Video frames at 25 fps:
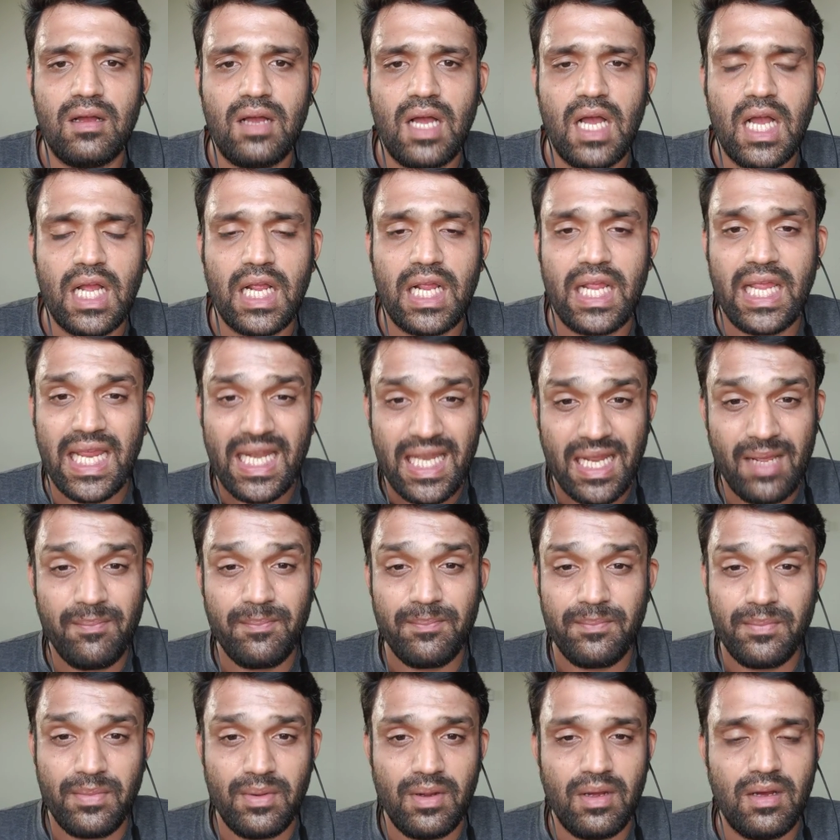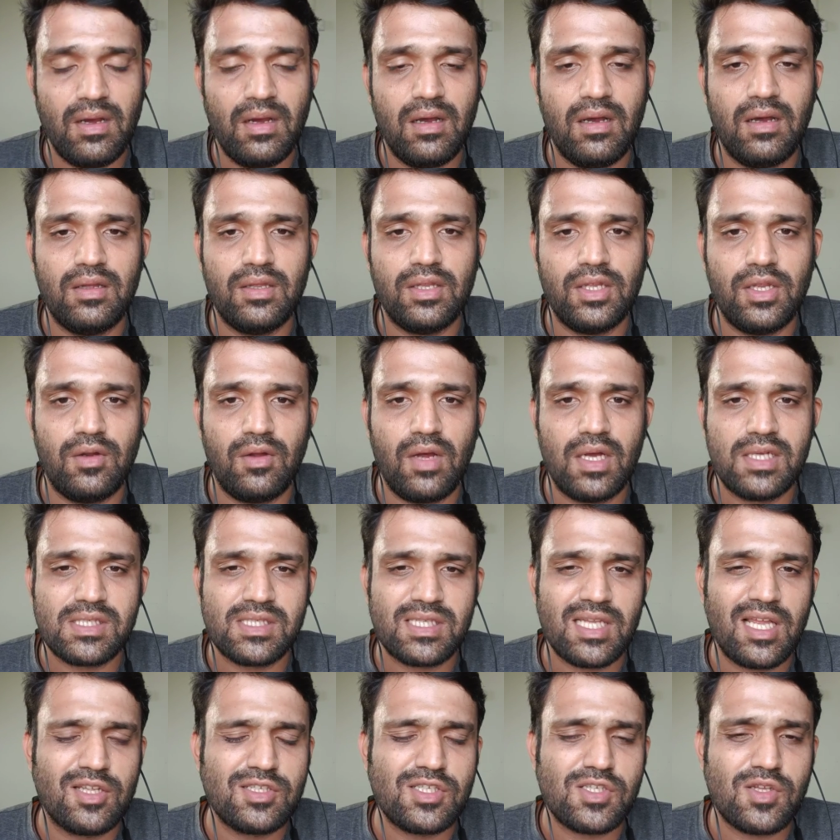GitHub,
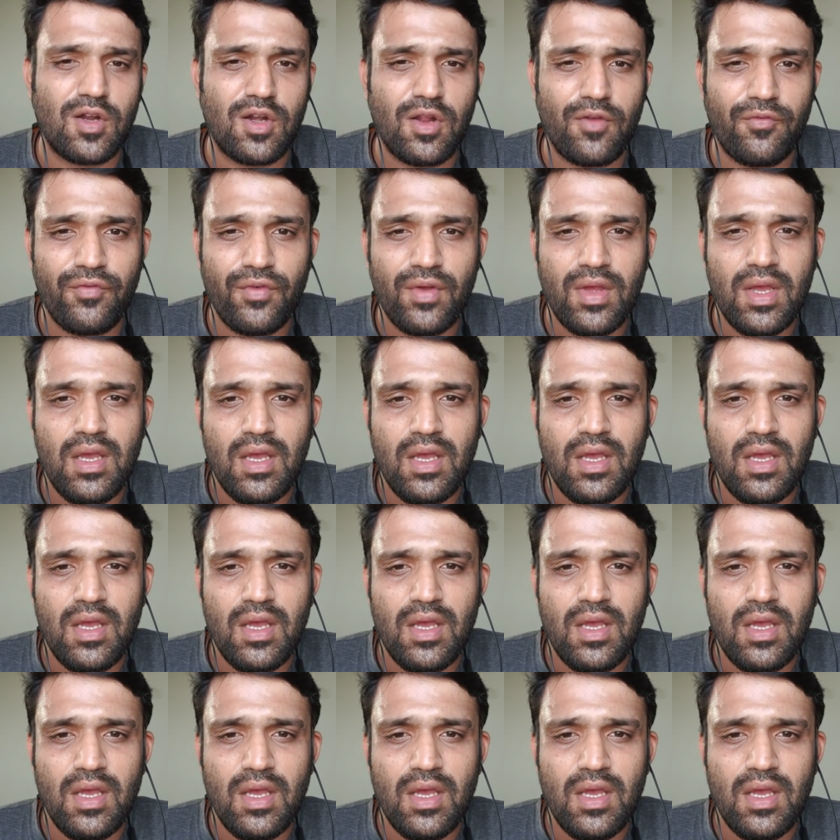a sort of.